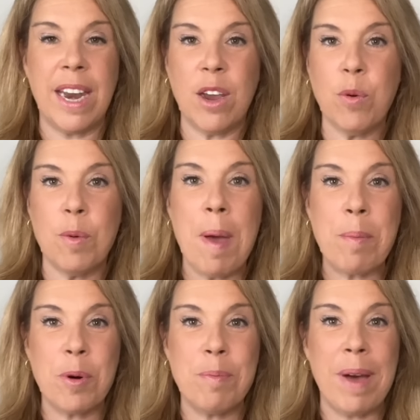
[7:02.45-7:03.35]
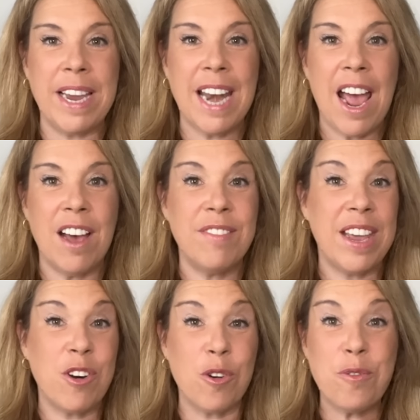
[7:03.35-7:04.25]
crew member might have a
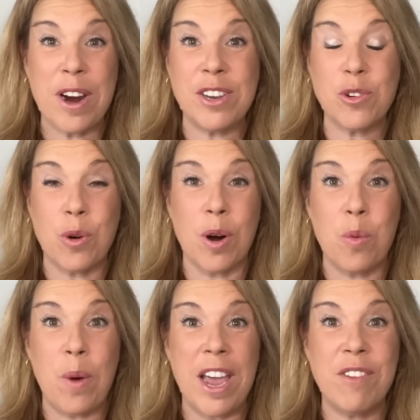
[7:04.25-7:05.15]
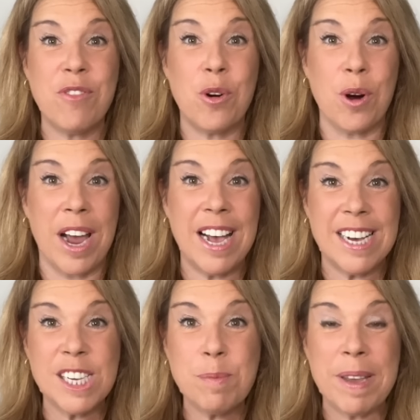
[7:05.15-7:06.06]
girlfriend or a wife or a
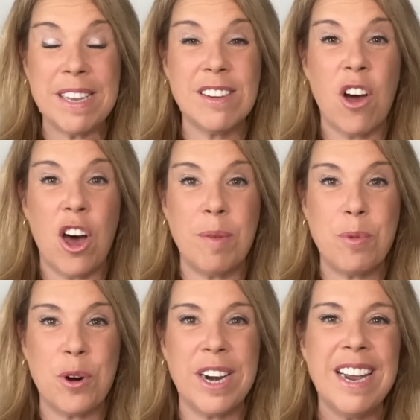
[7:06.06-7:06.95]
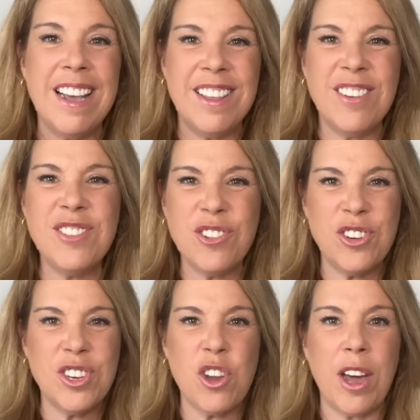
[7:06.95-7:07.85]
husband on board. Those are
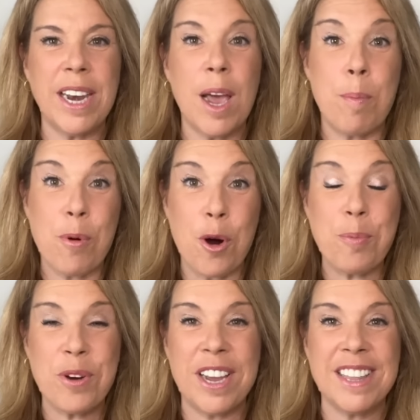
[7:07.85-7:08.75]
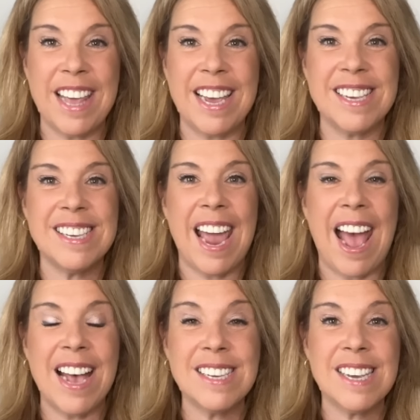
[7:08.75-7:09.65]
just not appropriate things to
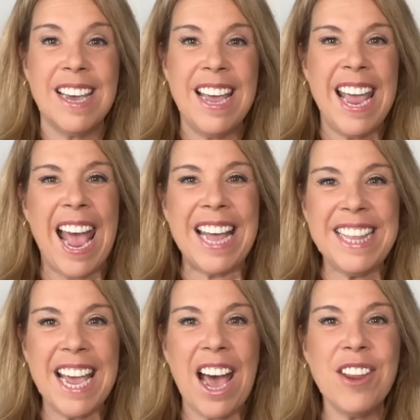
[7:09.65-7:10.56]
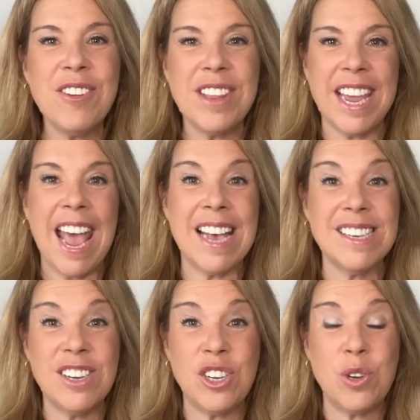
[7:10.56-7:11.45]
ask. And the other thing has
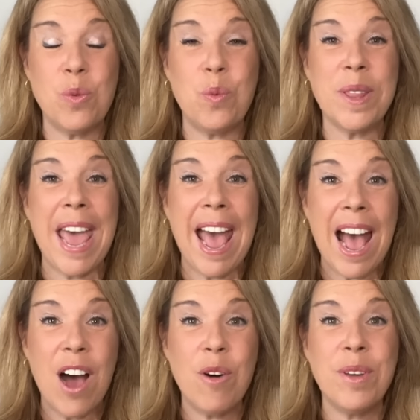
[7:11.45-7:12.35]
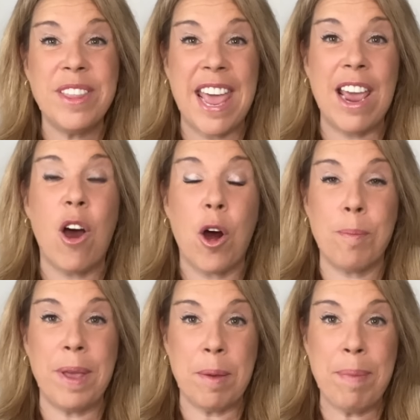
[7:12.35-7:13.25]
to do with how they are
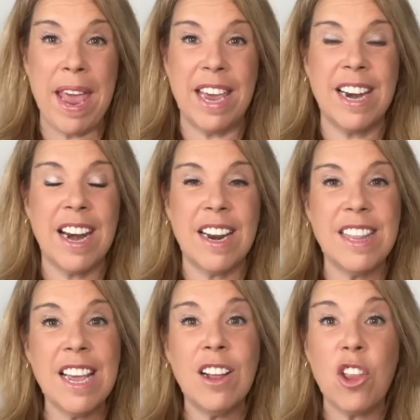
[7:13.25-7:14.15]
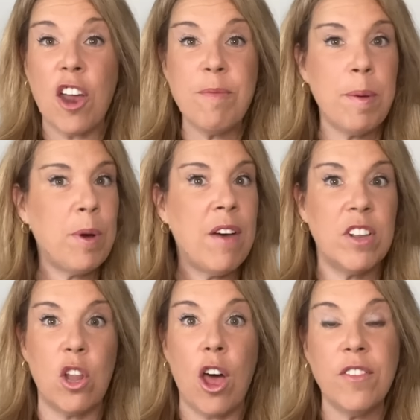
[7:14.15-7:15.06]
being paid. And I think a lot of people have a
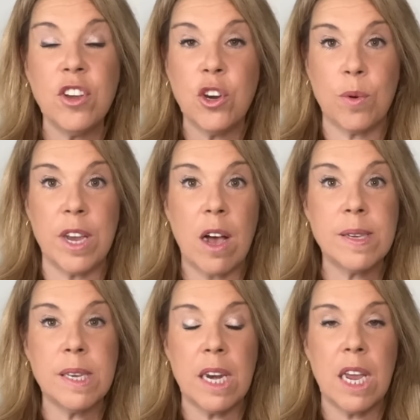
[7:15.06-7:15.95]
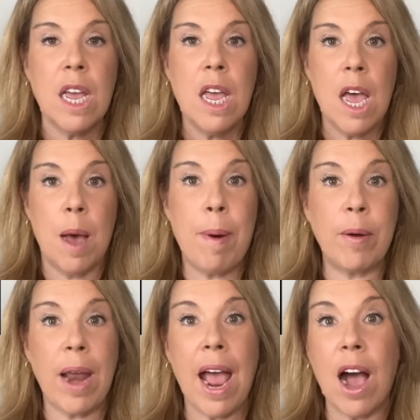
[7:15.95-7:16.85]
lot of curiosity
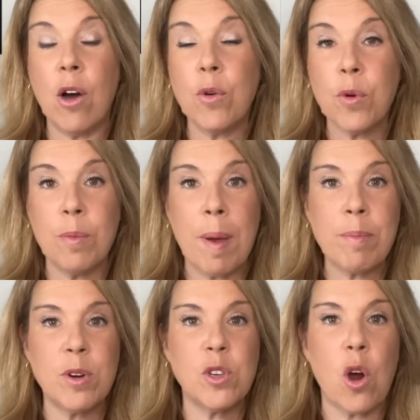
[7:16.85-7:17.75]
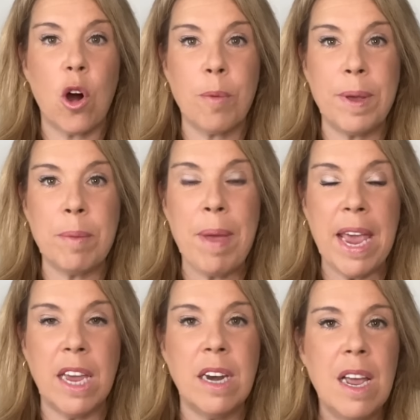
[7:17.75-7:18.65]
about how crew members are being
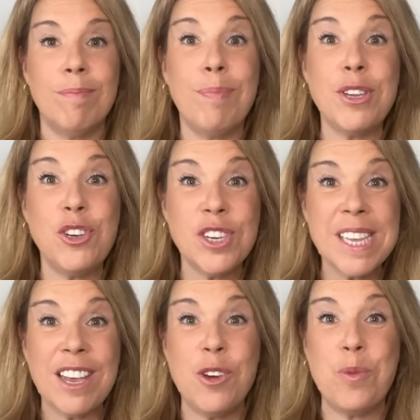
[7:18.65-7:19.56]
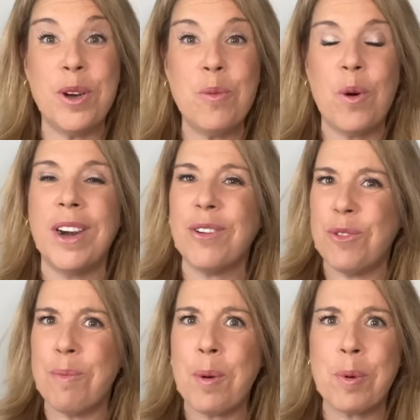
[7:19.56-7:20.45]
paid. But just like you wouldn't want a
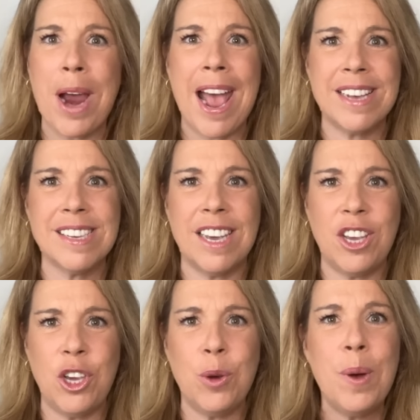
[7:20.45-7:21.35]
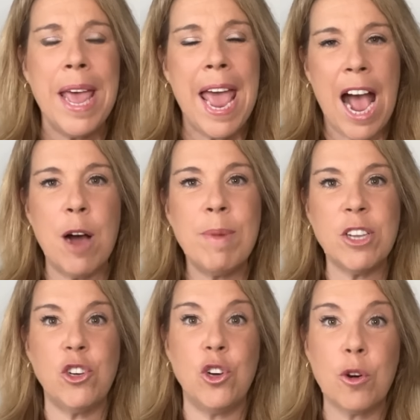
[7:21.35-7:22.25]
crew member asking you how
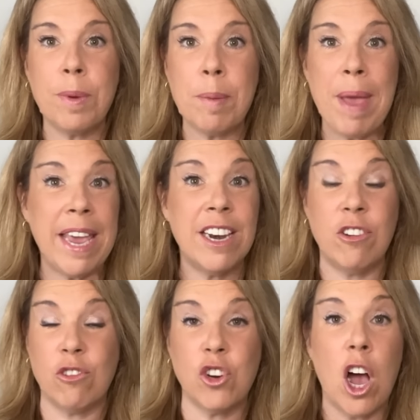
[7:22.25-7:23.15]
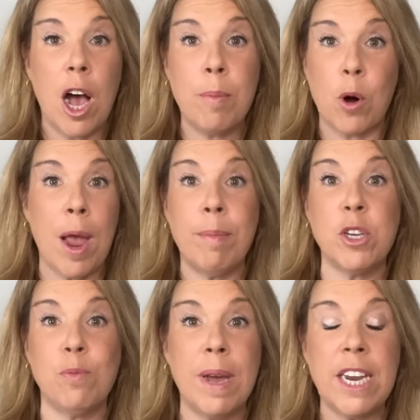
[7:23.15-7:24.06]
much you're being paid at your job or how
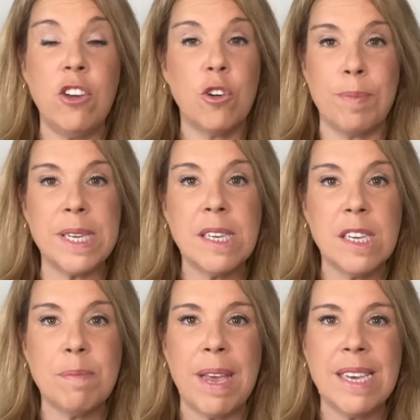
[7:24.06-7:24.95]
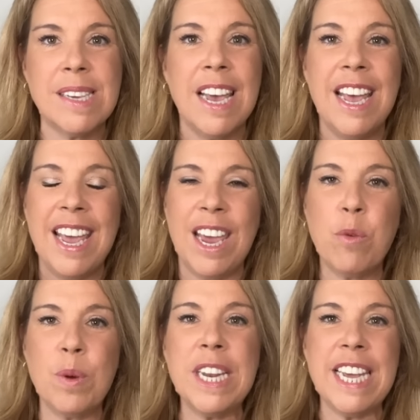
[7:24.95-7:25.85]
much money your business makes,
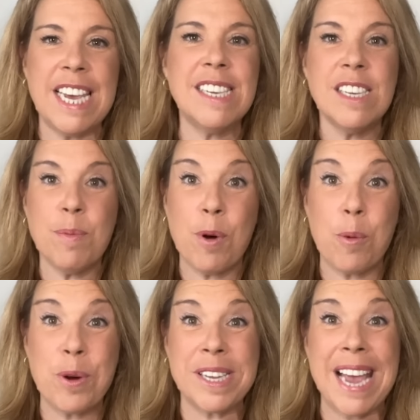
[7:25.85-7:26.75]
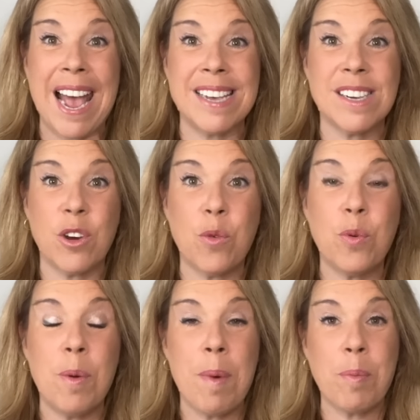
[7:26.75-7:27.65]
it really isn't appropriate to ask a
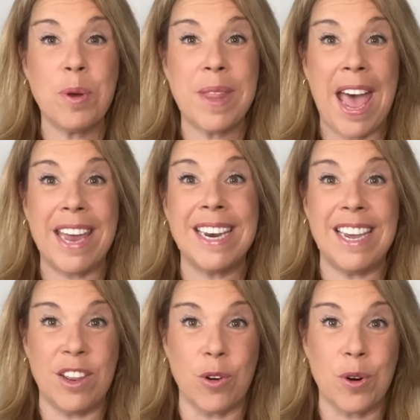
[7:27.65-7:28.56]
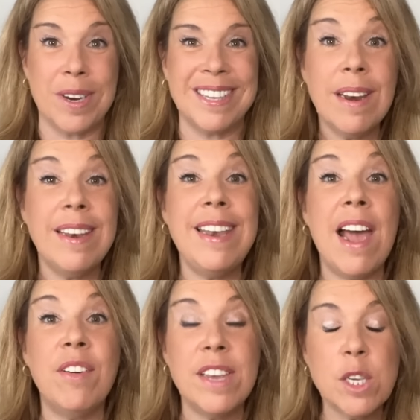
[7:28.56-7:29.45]
crew member that either.
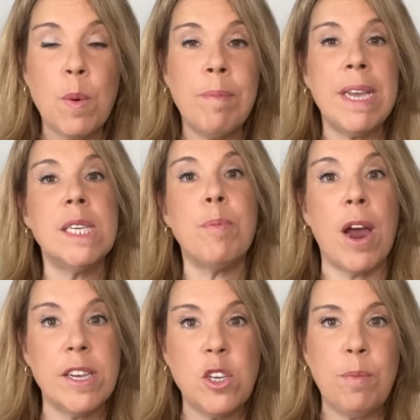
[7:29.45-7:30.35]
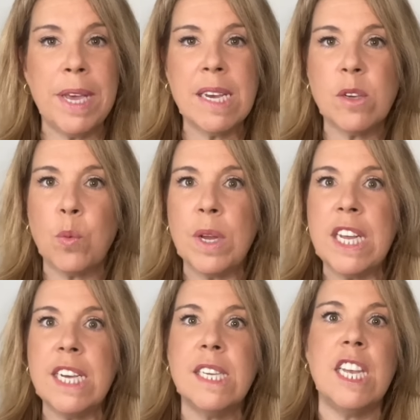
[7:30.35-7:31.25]
Now, this one might surprise you because it
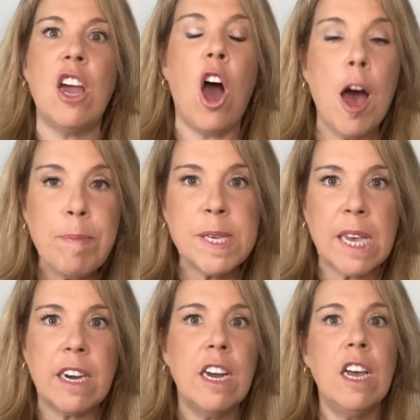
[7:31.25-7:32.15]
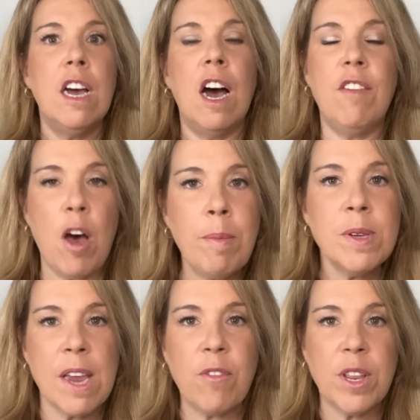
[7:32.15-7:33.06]
really is the opposite of
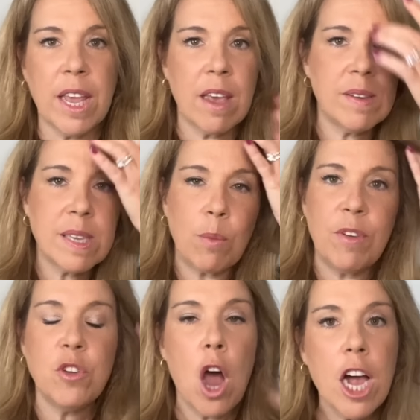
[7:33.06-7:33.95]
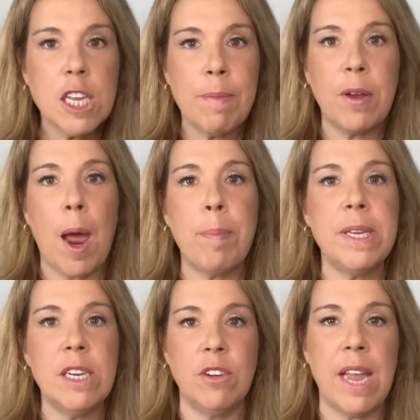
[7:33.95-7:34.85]
almost everything else that we've talked about up
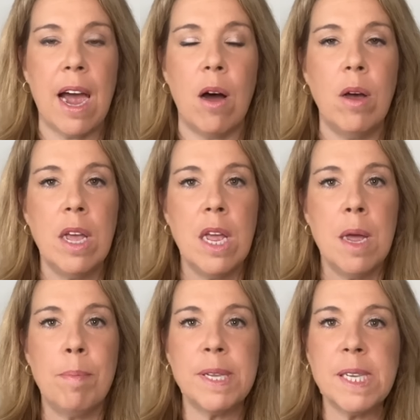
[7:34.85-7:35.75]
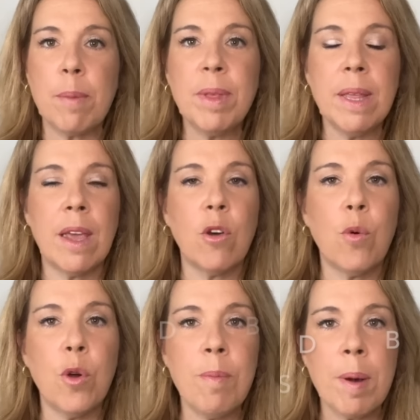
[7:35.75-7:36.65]
until now, but something that
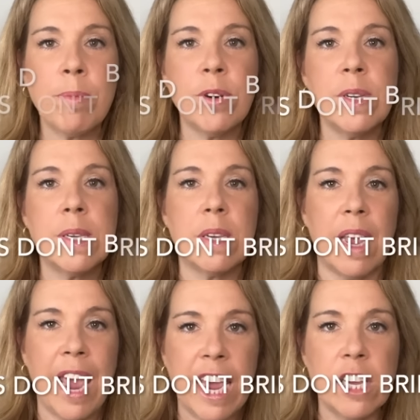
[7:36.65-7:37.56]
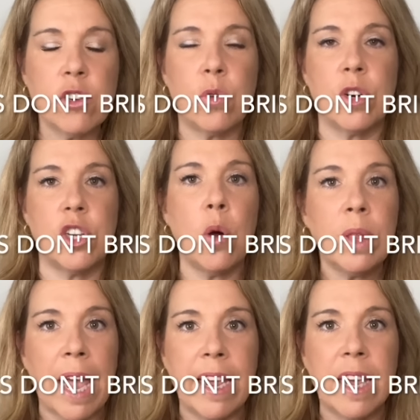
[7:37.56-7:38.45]
crew members hate or don't
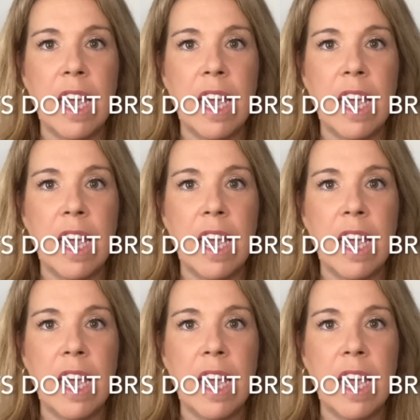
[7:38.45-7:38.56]
like